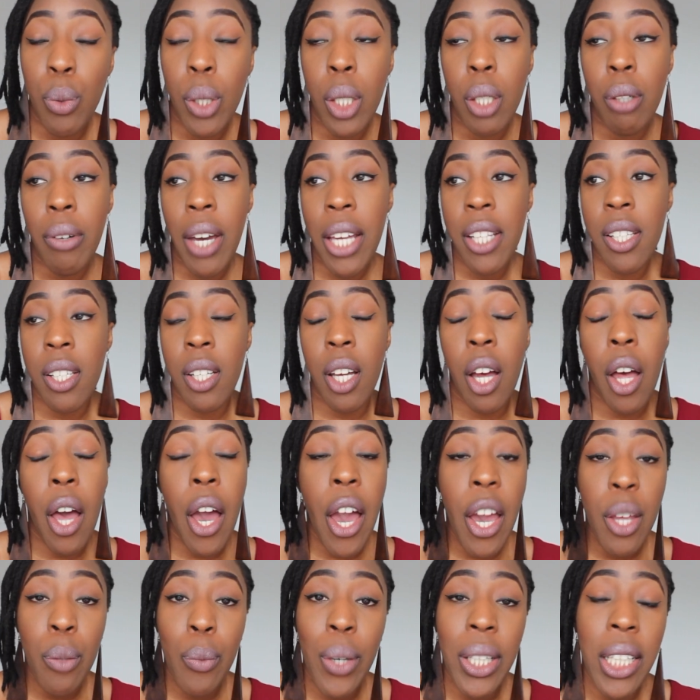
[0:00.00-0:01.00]
We created our
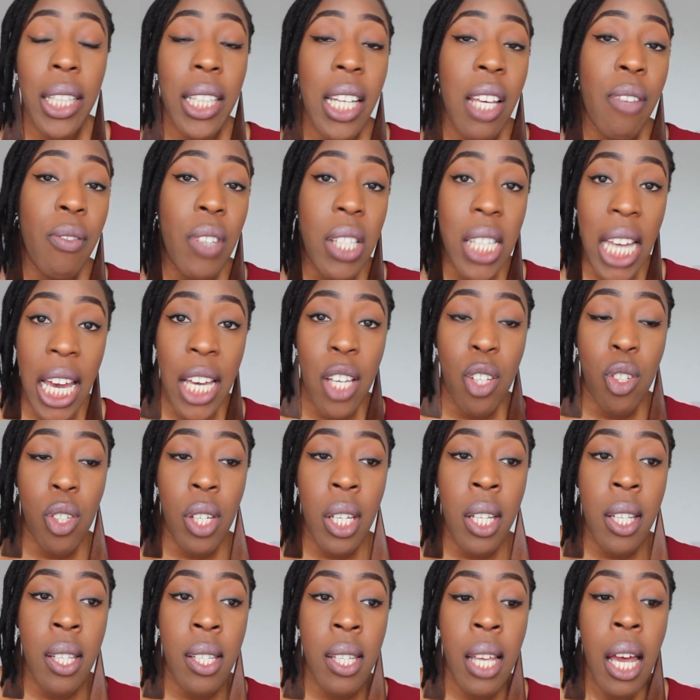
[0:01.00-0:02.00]
own wedding
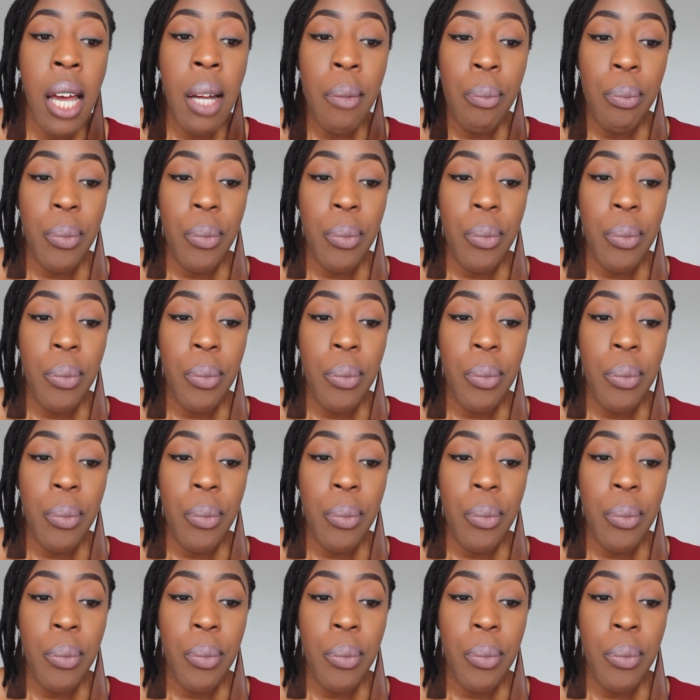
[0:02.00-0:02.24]
invitations,